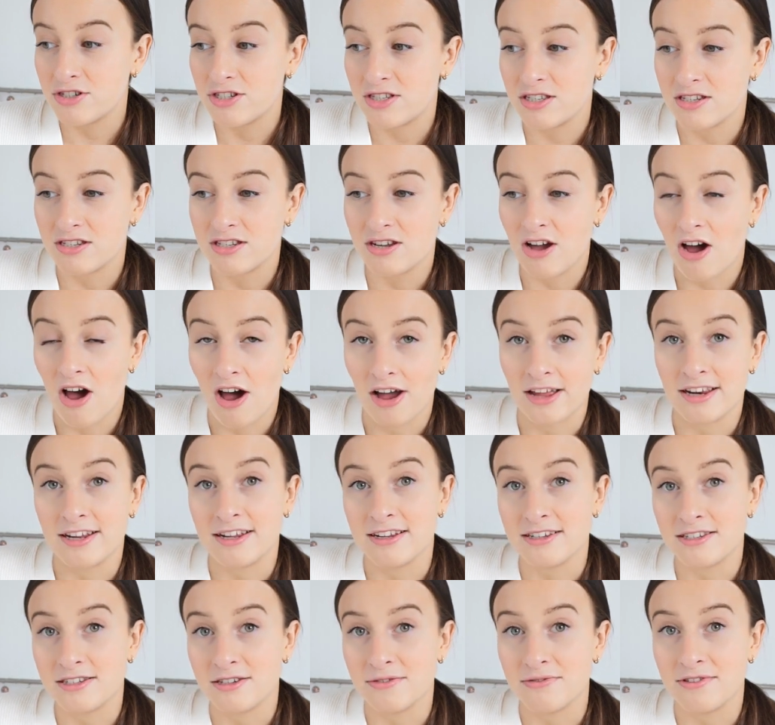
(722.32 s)
just the
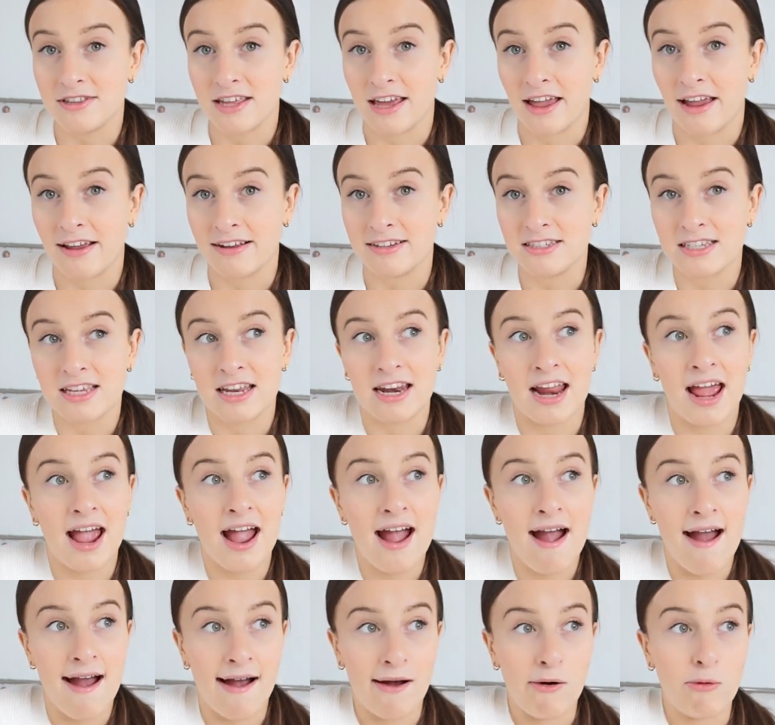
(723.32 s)
tiniest of things can
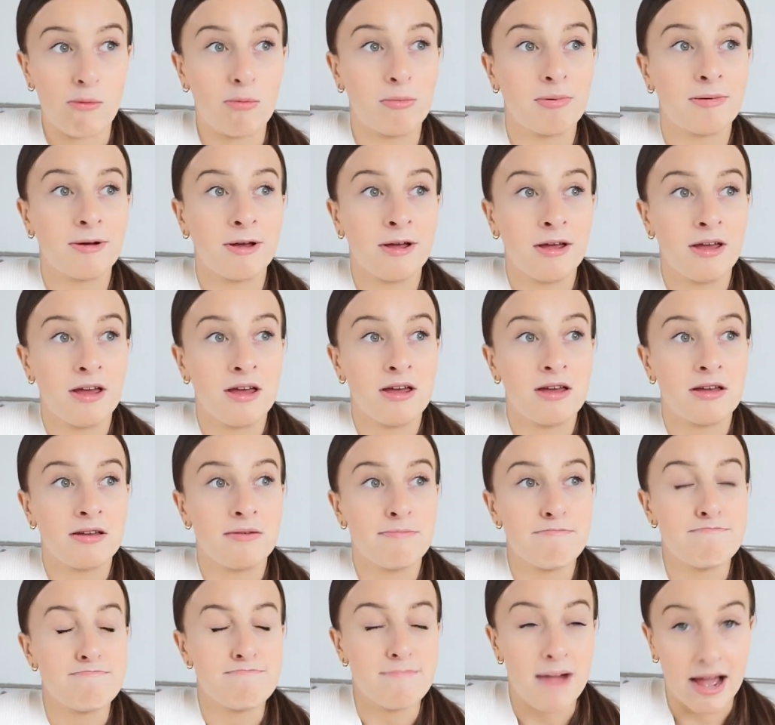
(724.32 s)
help
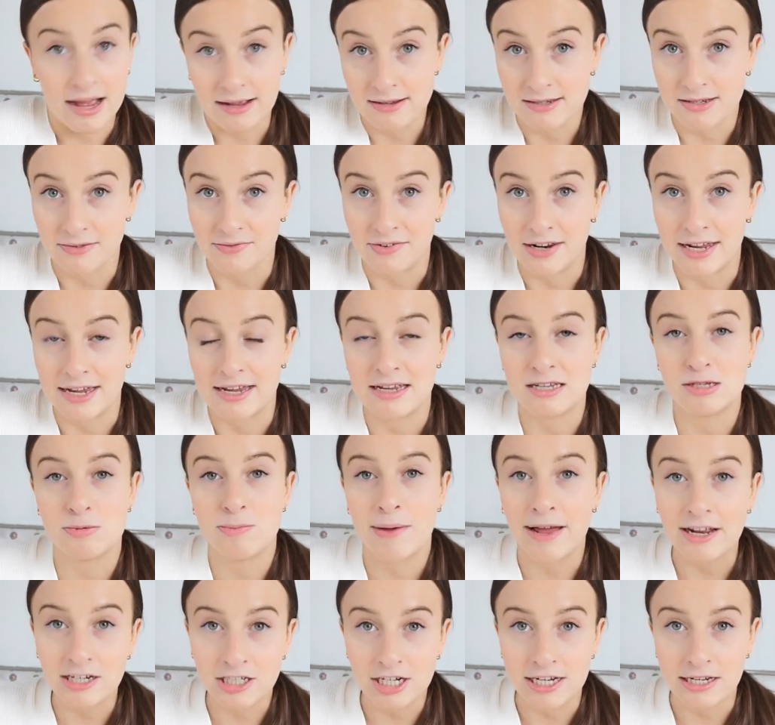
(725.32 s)
massively,
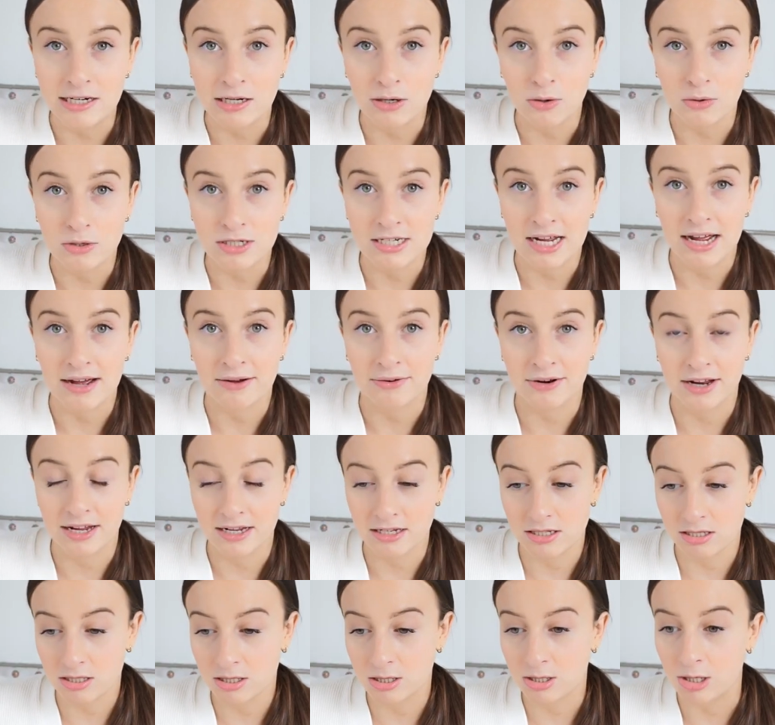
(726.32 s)
especially in lockdown.
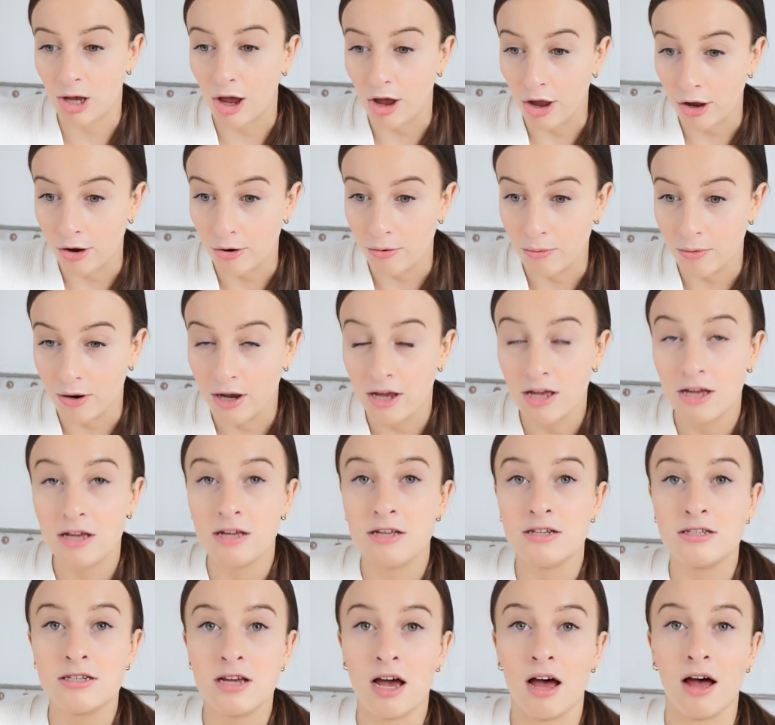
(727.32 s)
It's so
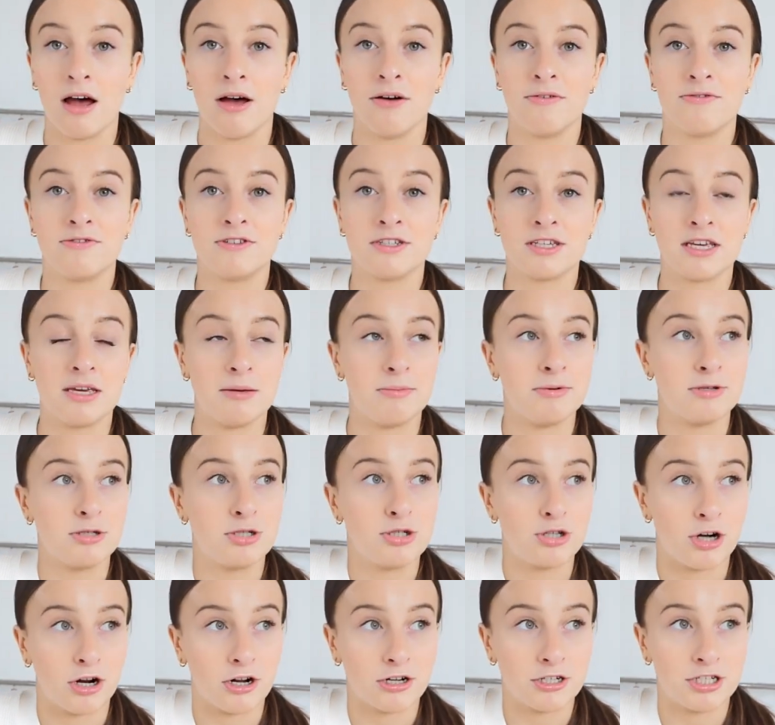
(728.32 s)
tough to keep a
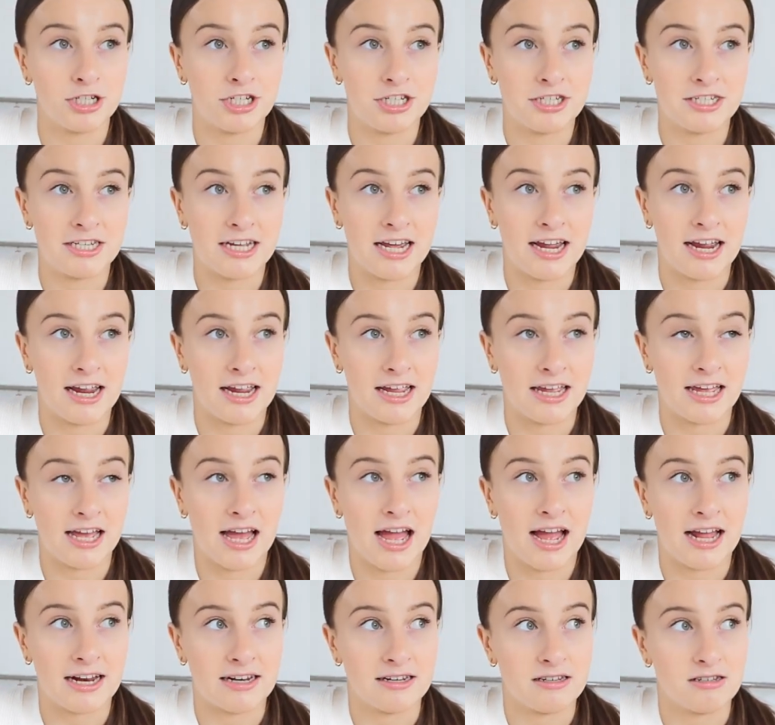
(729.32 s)
structured
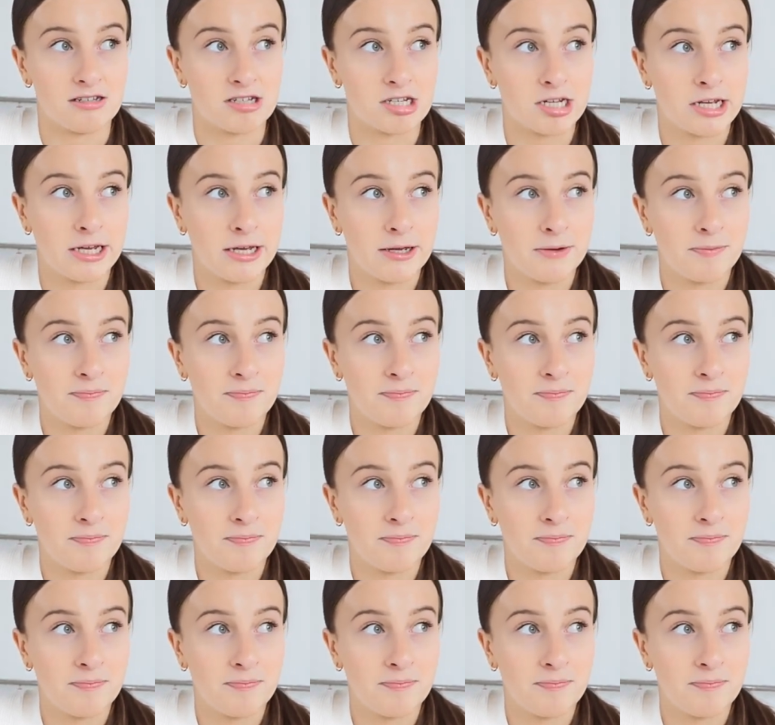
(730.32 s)
day and